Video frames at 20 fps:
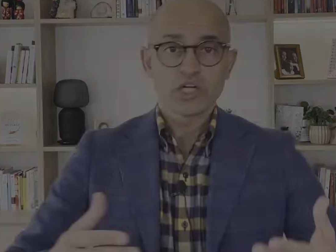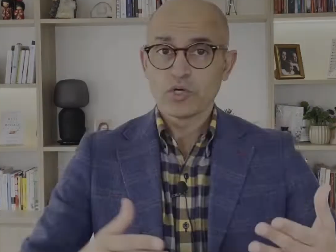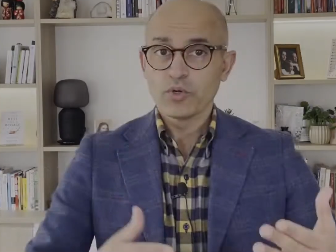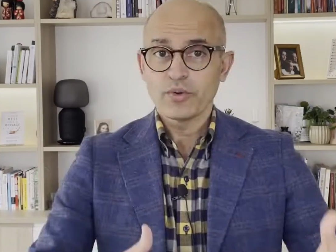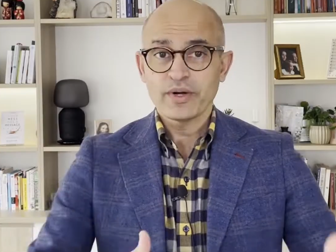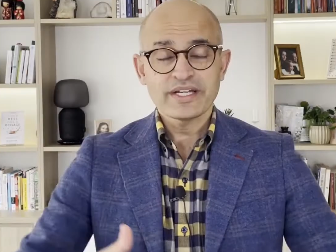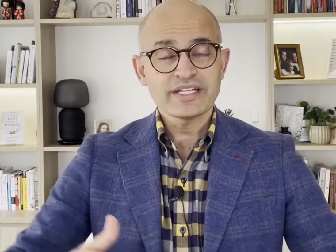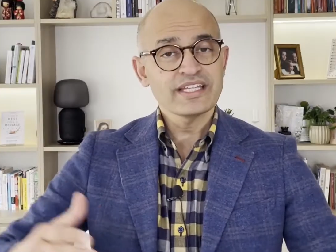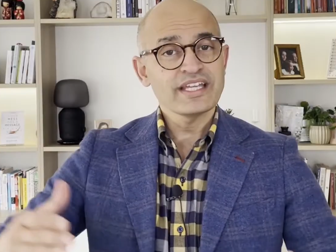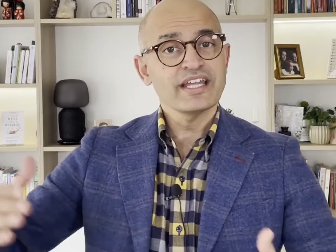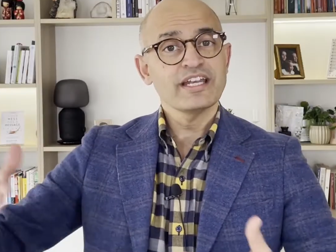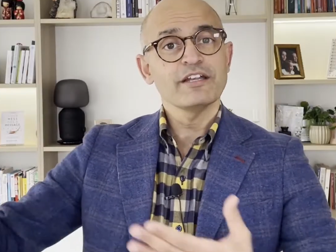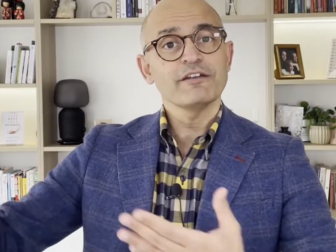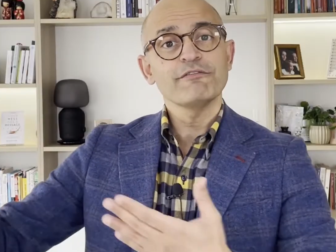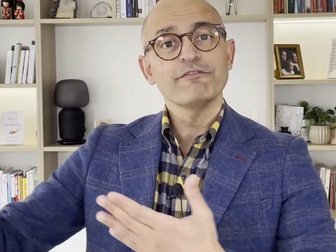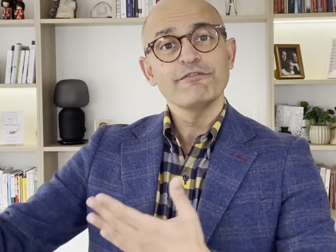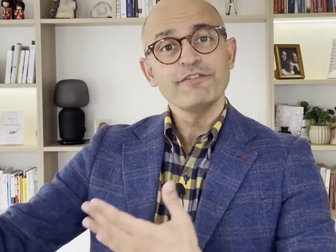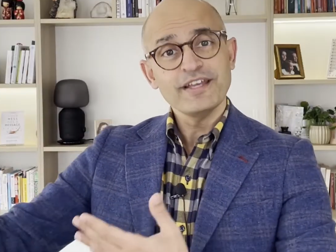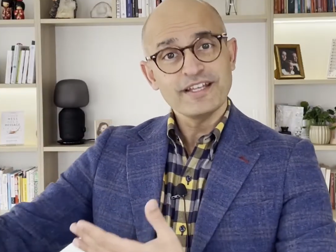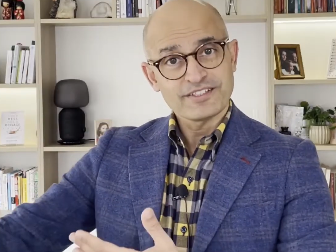Go and get it
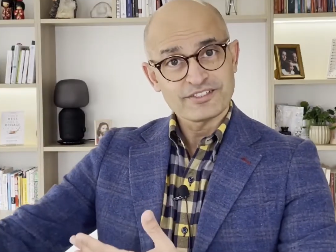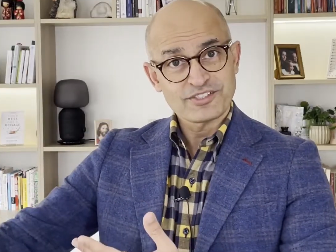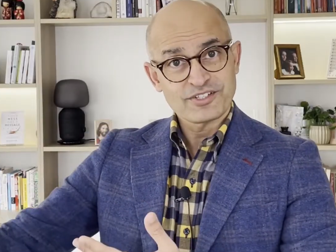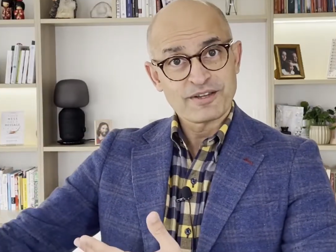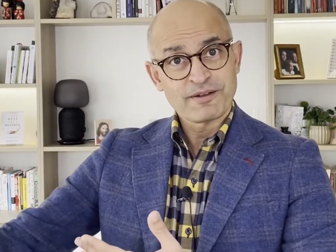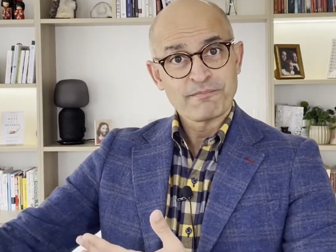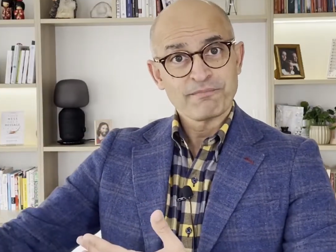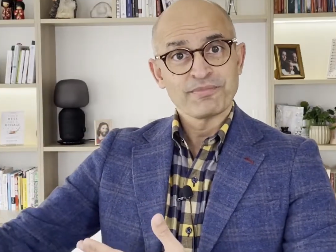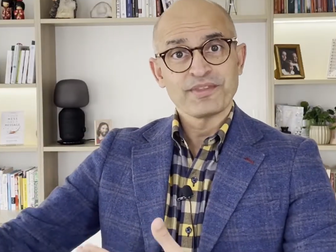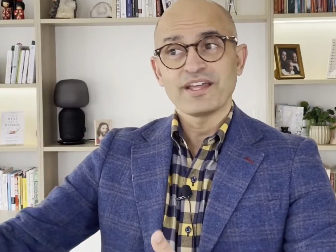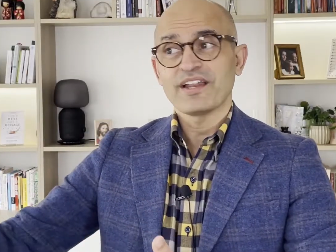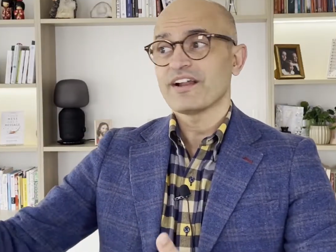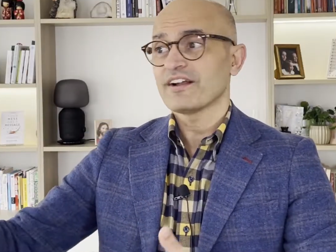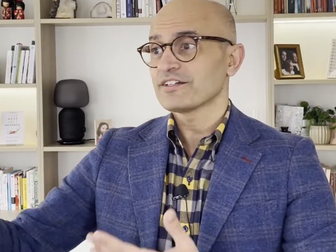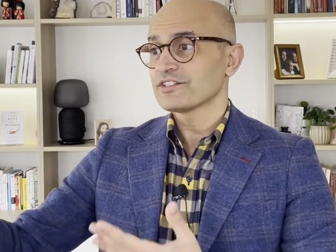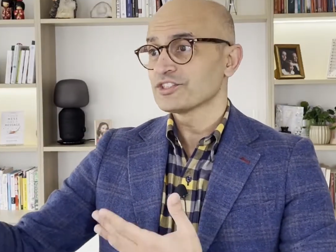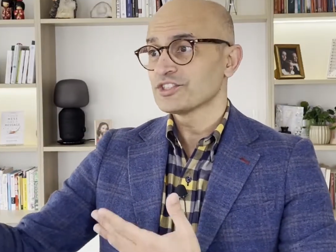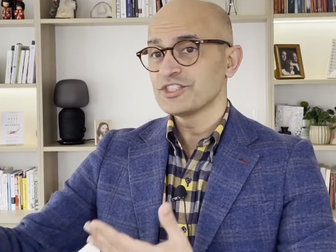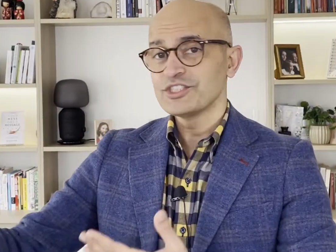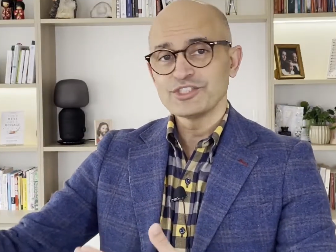fixed. There are
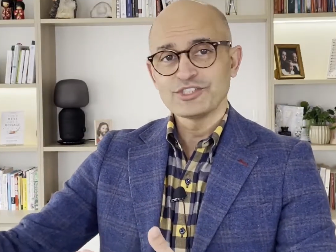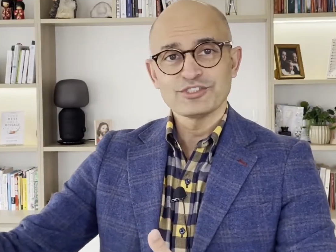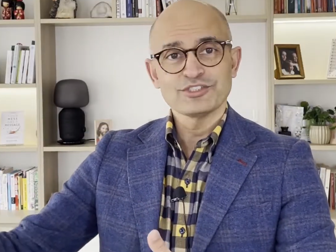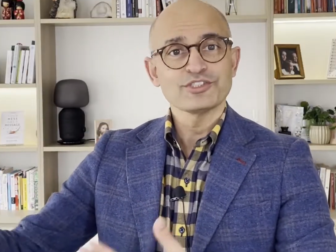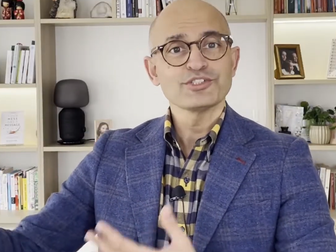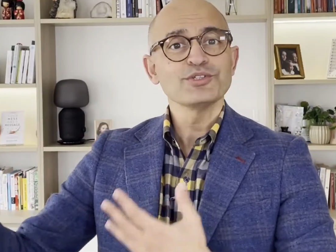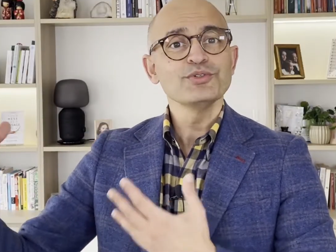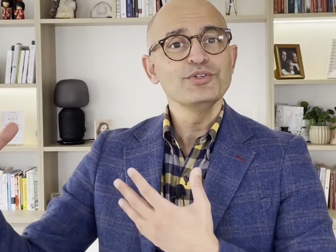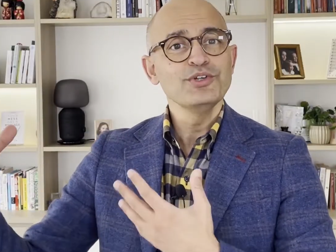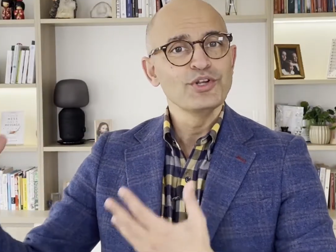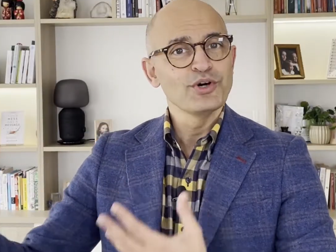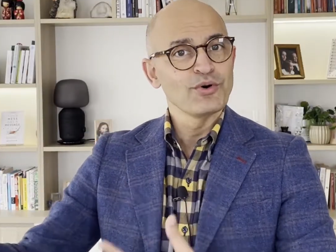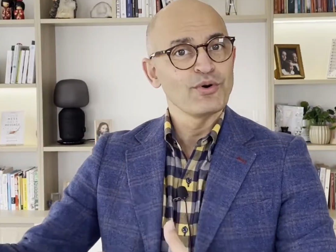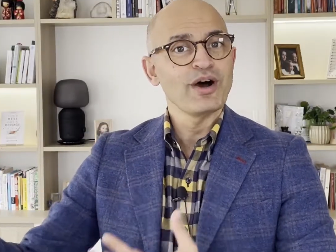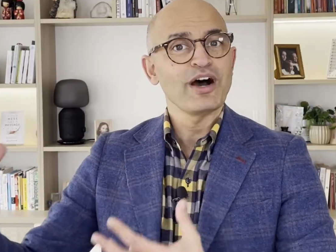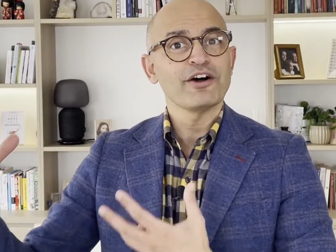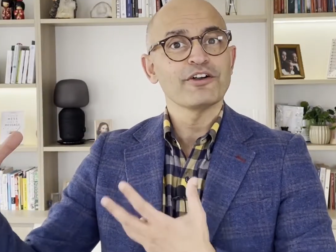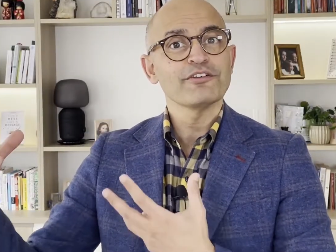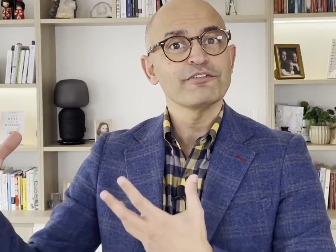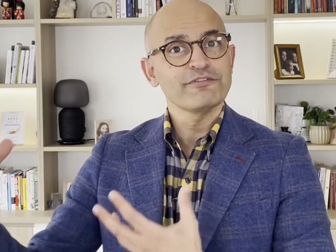surgeons who know
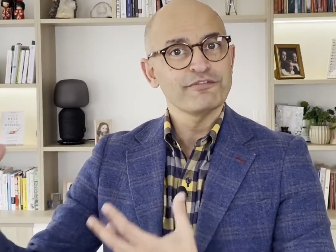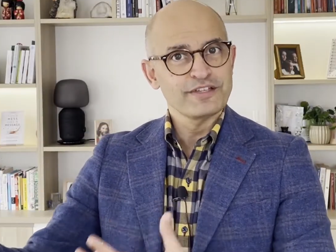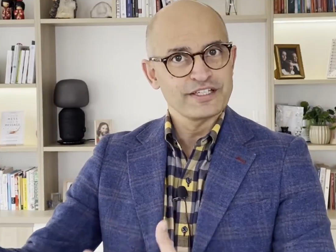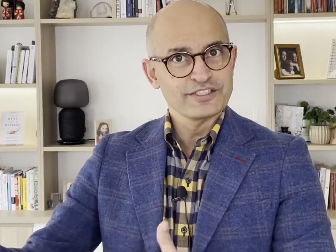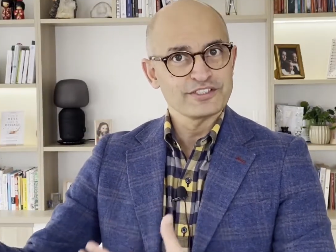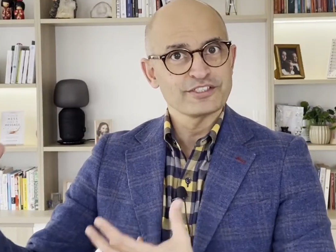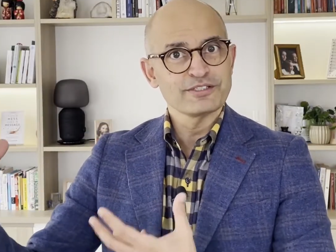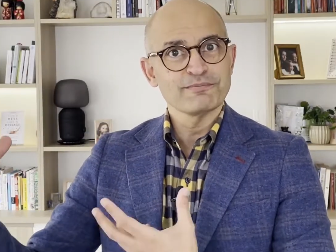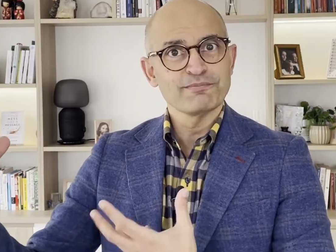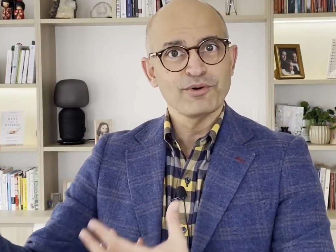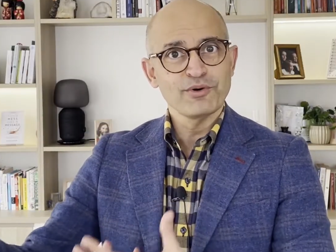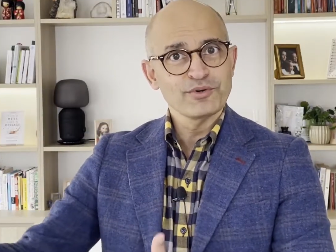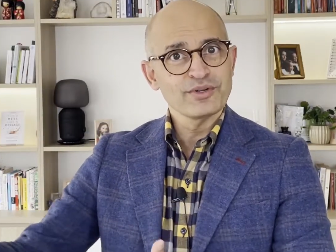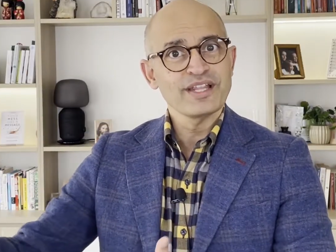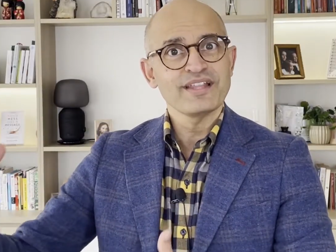how to fix the bone,